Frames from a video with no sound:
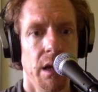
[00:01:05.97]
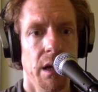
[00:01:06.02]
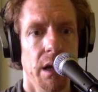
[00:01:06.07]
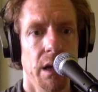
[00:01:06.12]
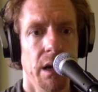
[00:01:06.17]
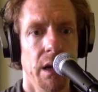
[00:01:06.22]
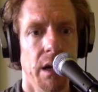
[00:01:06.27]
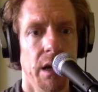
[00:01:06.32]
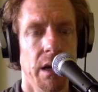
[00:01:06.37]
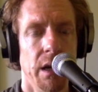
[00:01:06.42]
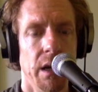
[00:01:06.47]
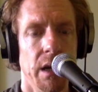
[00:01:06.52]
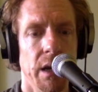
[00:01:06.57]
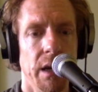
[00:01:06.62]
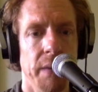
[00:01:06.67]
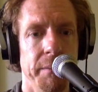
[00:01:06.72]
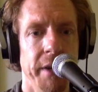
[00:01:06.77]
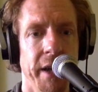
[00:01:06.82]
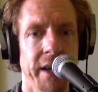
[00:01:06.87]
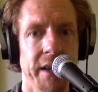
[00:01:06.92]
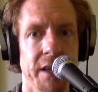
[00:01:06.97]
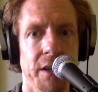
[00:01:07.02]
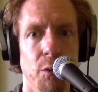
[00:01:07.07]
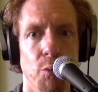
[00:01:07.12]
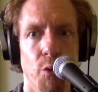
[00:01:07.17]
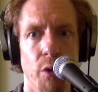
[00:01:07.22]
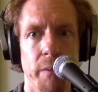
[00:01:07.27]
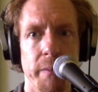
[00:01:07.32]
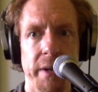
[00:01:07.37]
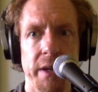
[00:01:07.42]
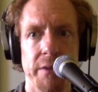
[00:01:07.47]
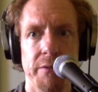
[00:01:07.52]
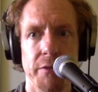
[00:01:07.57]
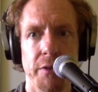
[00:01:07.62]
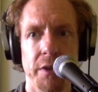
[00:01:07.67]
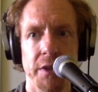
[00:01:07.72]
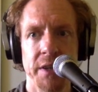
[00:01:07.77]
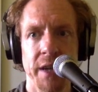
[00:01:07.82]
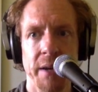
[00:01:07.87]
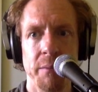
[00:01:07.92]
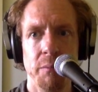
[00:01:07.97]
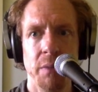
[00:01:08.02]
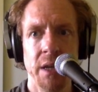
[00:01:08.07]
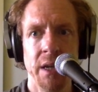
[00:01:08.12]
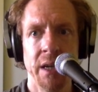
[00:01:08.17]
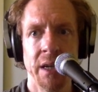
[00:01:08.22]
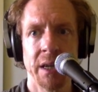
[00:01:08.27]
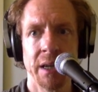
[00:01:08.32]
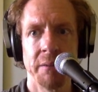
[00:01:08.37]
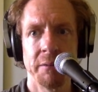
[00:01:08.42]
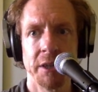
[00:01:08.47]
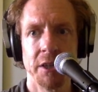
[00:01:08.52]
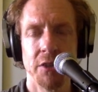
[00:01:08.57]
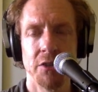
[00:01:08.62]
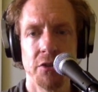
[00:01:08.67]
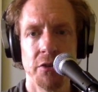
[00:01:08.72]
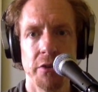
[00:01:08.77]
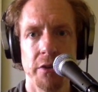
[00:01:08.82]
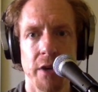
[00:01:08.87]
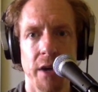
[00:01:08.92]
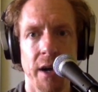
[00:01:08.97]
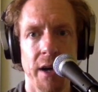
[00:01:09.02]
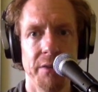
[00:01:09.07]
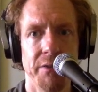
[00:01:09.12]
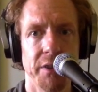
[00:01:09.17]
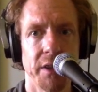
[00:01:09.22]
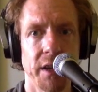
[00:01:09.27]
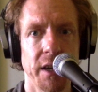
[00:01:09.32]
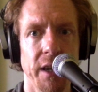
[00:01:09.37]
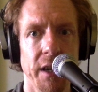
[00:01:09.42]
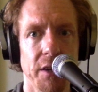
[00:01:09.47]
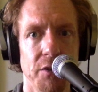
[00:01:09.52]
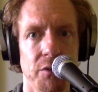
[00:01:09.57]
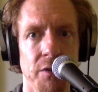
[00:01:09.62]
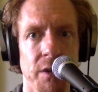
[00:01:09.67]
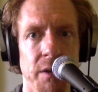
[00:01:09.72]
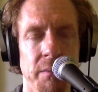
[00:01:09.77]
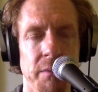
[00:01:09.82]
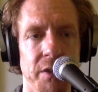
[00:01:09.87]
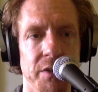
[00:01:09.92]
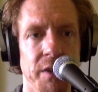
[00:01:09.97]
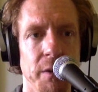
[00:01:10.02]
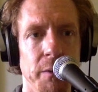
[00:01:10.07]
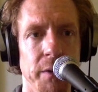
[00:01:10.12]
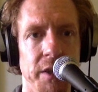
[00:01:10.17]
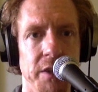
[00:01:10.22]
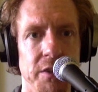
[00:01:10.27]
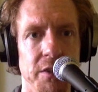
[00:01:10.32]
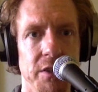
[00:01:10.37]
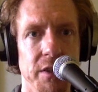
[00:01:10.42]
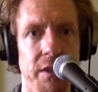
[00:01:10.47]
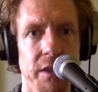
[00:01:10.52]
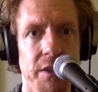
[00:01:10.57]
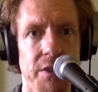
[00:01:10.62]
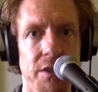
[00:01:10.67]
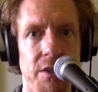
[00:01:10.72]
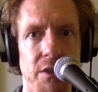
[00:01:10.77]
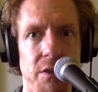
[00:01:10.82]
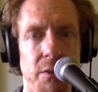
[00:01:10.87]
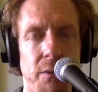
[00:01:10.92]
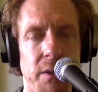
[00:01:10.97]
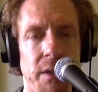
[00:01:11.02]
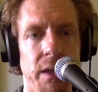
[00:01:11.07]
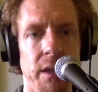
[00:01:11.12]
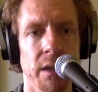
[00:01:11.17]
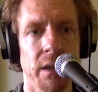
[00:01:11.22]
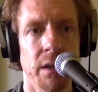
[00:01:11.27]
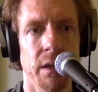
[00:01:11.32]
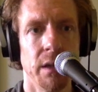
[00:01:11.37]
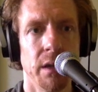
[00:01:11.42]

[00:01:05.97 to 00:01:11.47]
I'm not going to warp it for the time being, and I'm going to turn off the kick drum because I want to just listen to it.